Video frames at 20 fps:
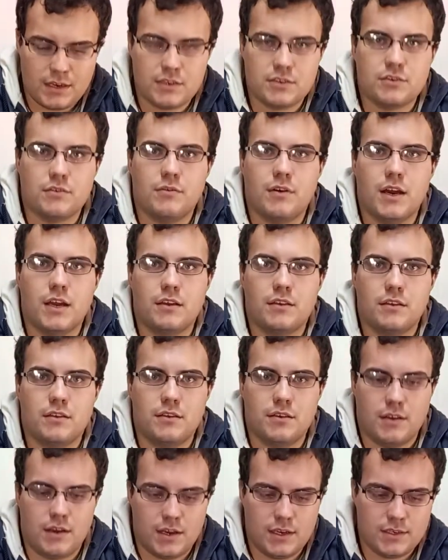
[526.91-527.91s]
It's quite
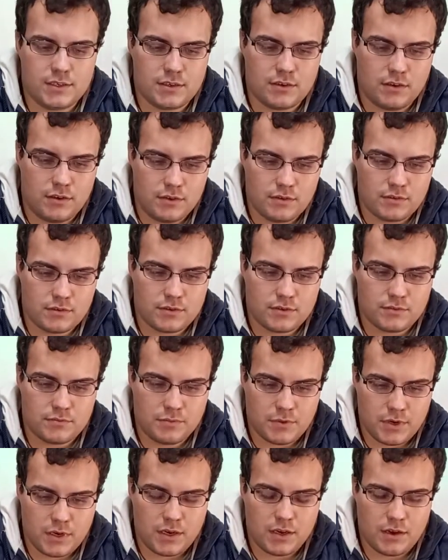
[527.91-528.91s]
nice. It looks
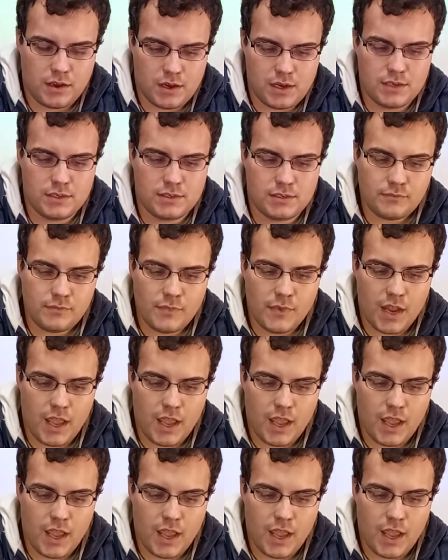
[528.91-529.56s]
pretty nice.